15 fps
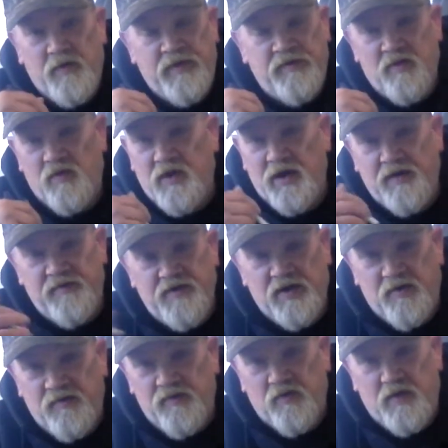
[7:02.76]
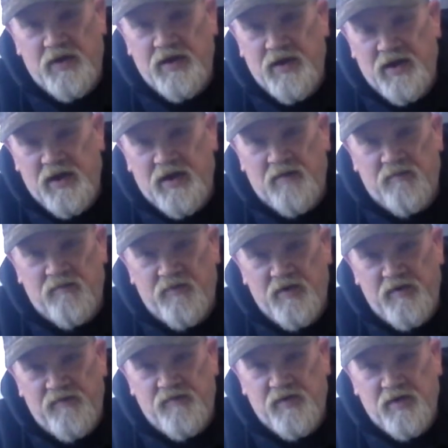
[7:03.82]
We throw eggshells away
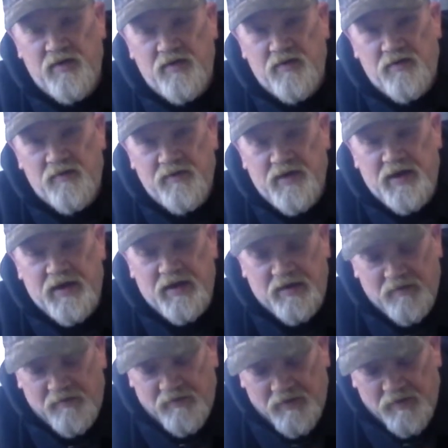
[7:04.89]
every single day.